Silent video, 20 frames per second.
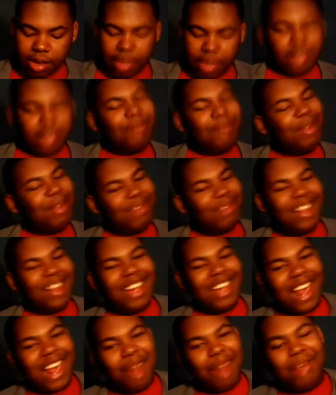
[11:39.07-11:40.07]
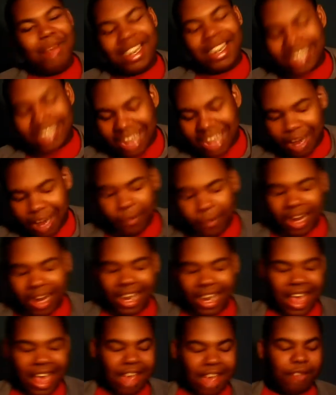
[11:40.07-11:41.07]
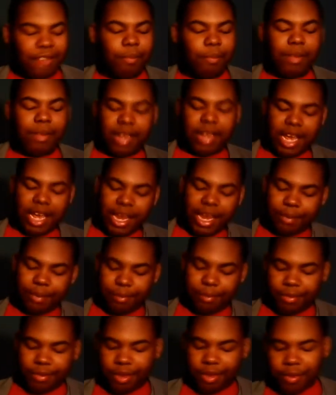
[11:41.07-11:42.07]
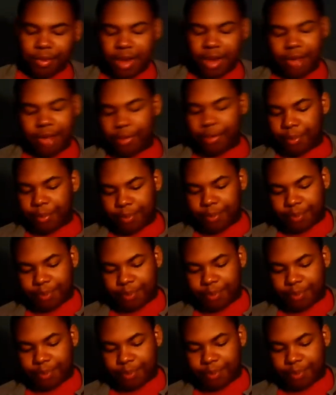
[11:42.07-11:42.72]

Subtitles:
Sometimes I look at them, and I just kind of want to laugh, but like, whatever.